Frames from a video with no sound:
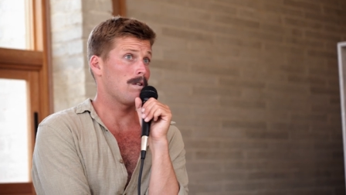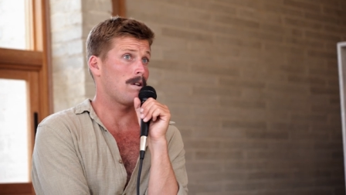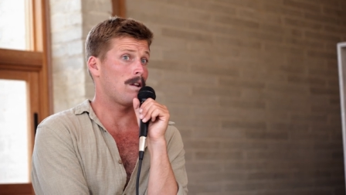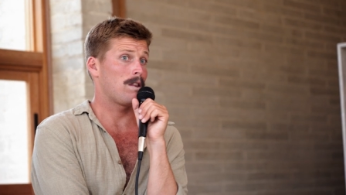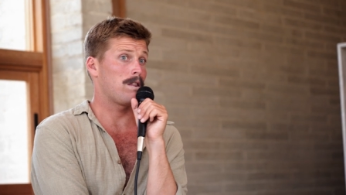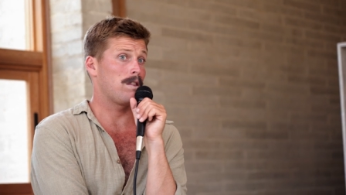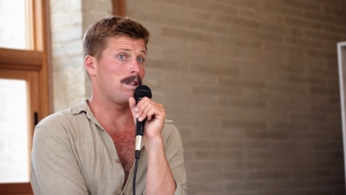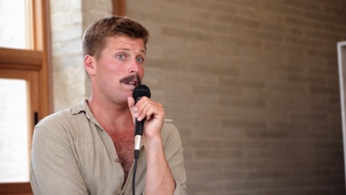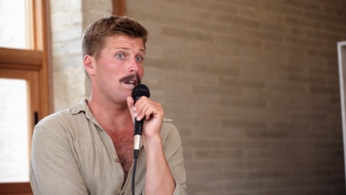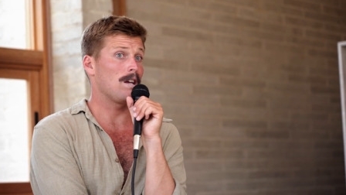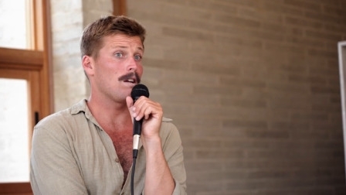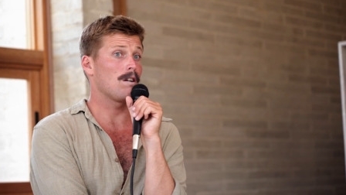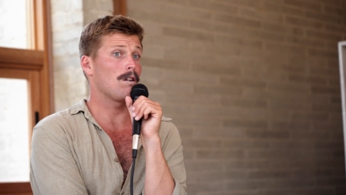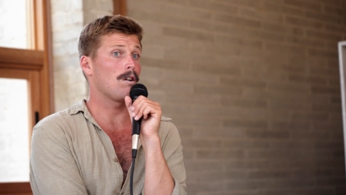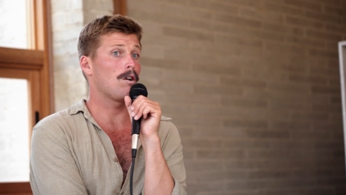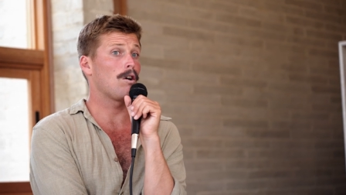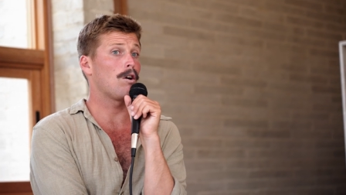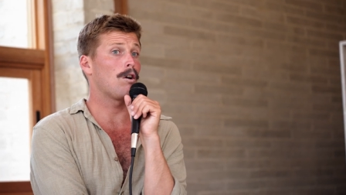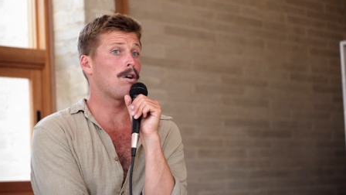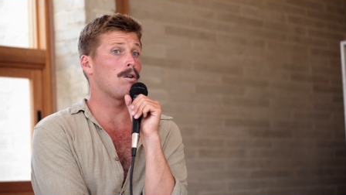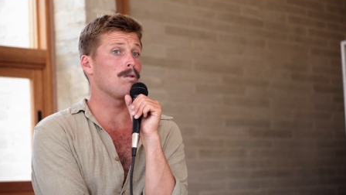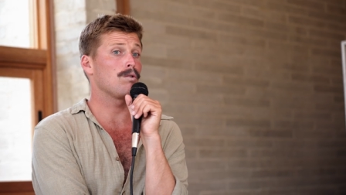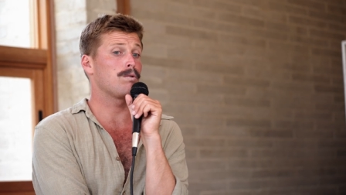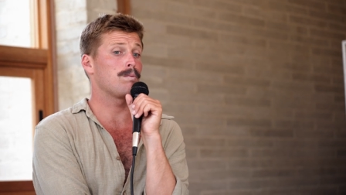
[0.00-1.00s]
I think
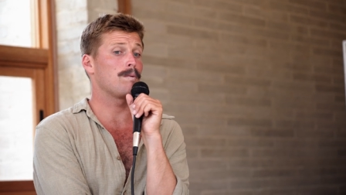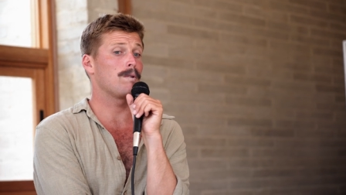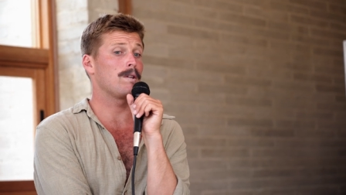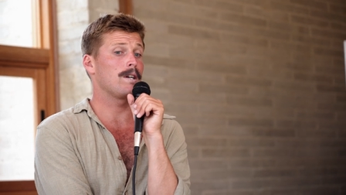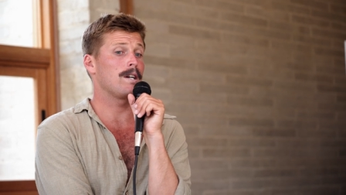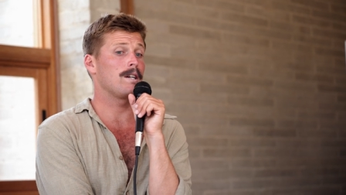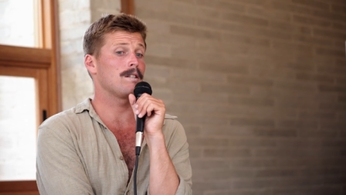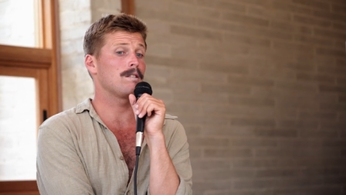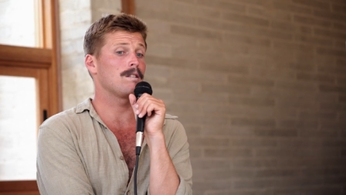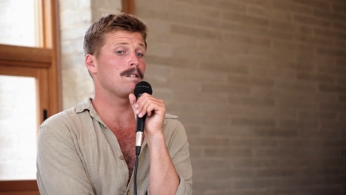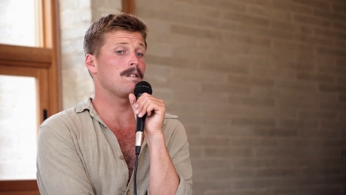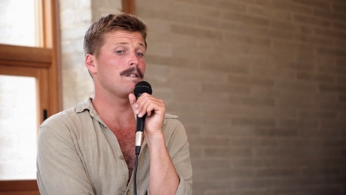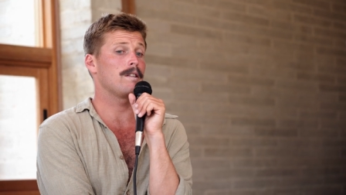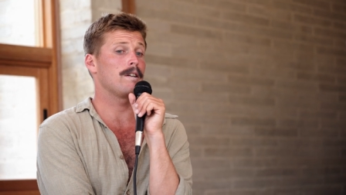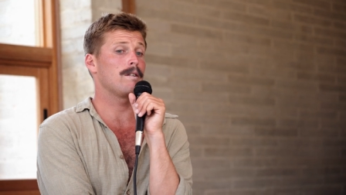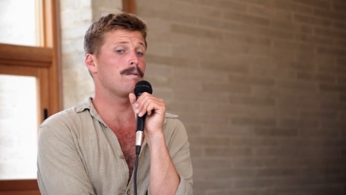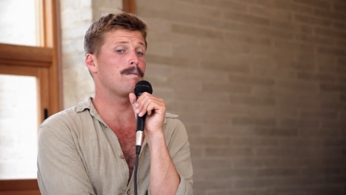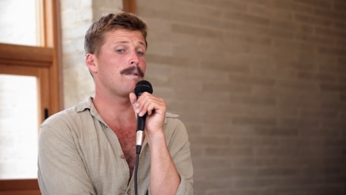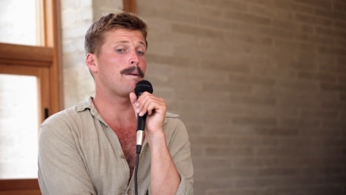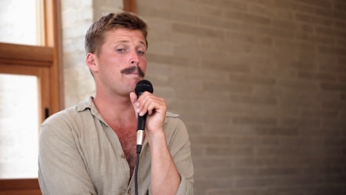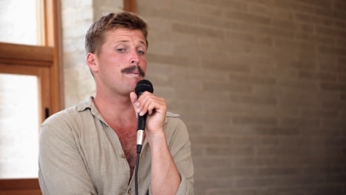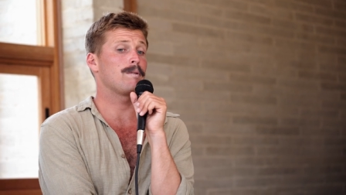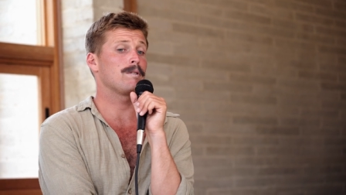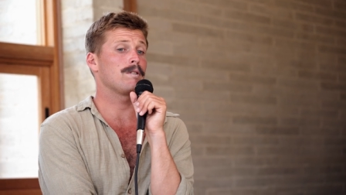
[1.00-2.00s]
ultimately is that they
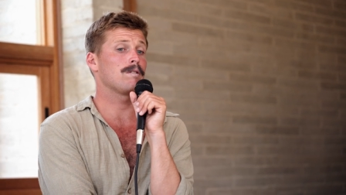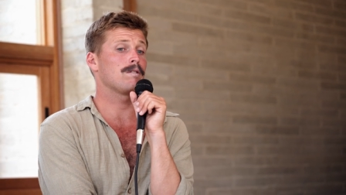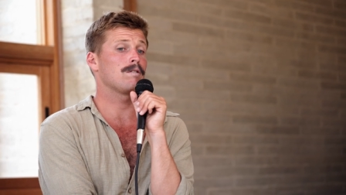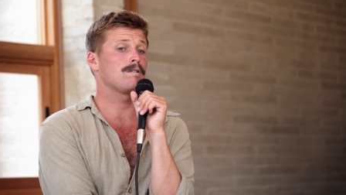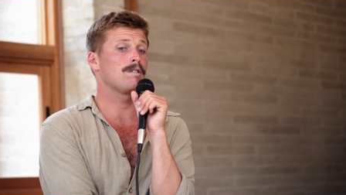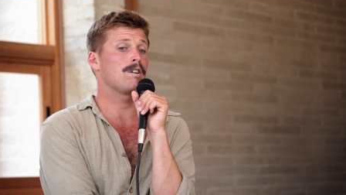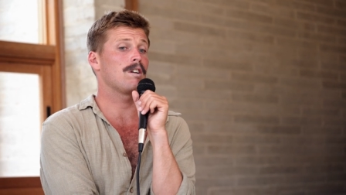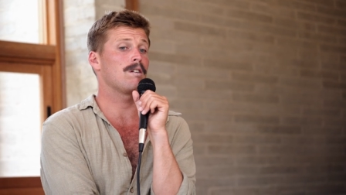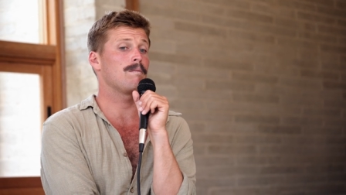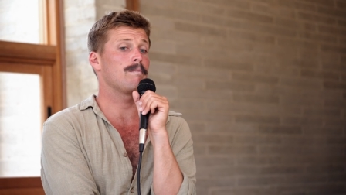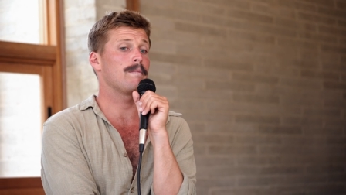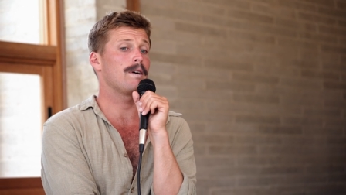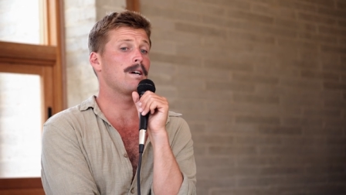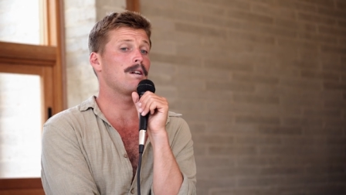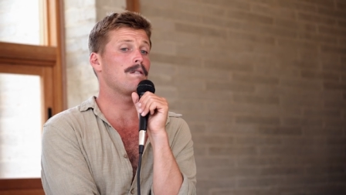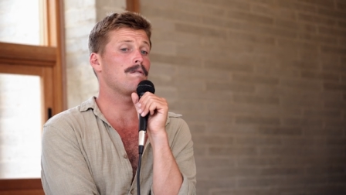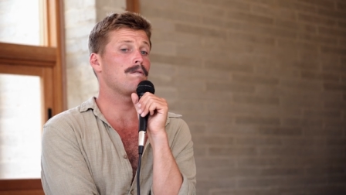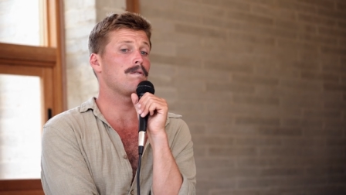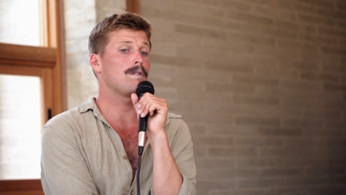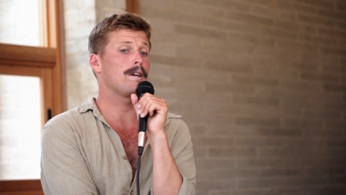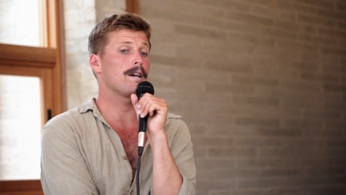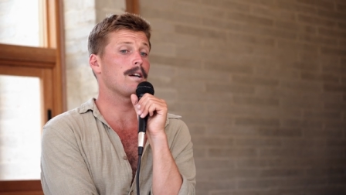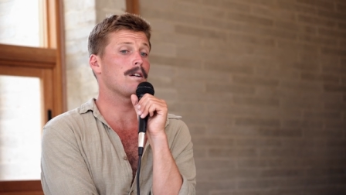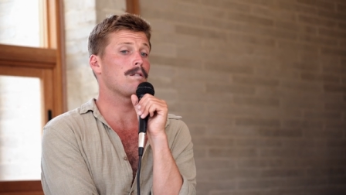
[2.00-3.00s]
represents a certain amount
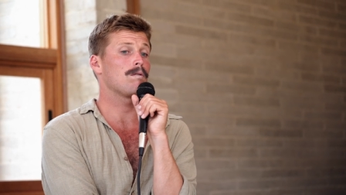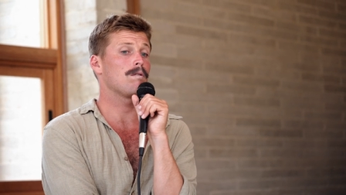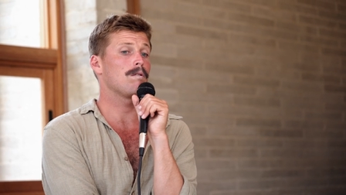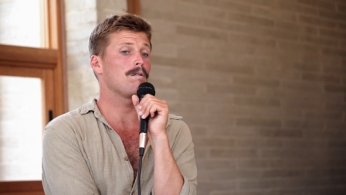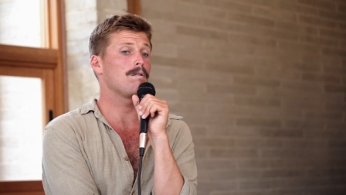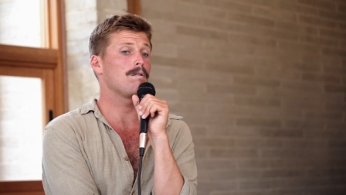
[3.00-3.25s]
of like